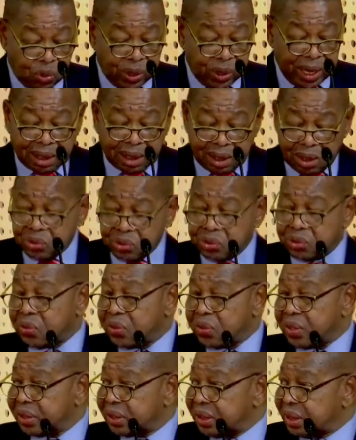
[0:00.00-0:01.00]
we are close
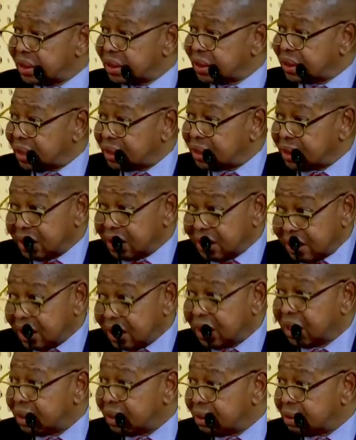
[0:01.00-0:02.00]
to reaching such a
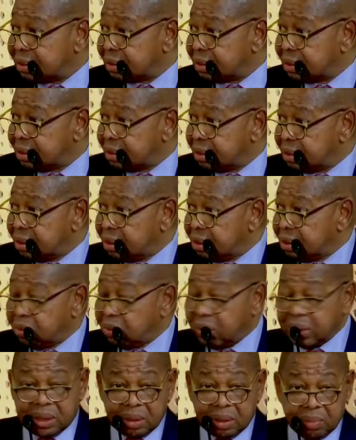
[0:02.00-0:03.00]
deal
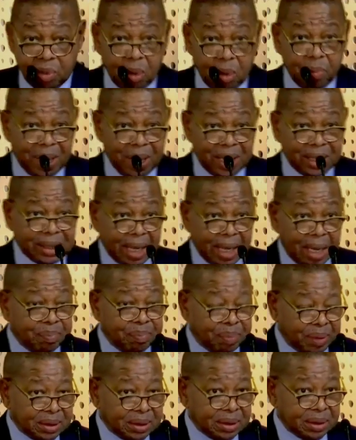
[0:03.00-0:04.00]
with the mobile
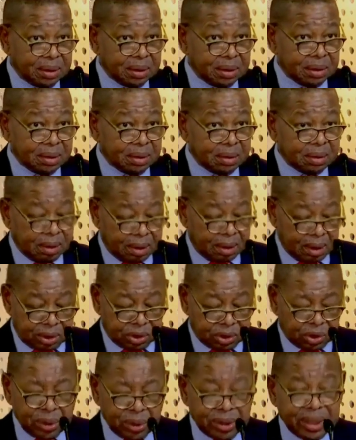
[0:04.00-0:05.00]
companies
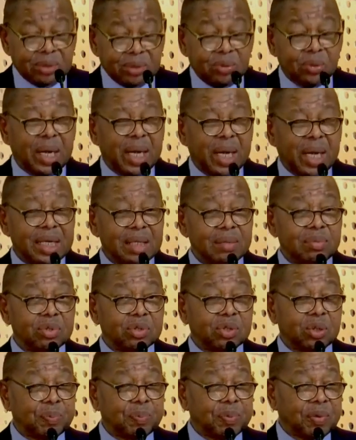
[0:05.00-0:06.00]
so that we are
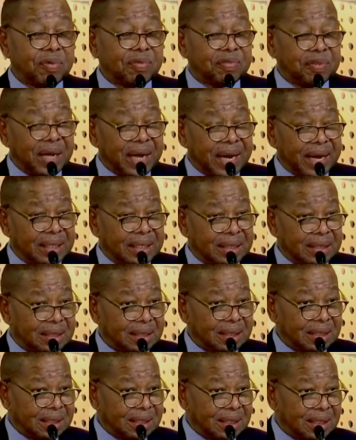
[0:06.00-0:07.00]
able to provide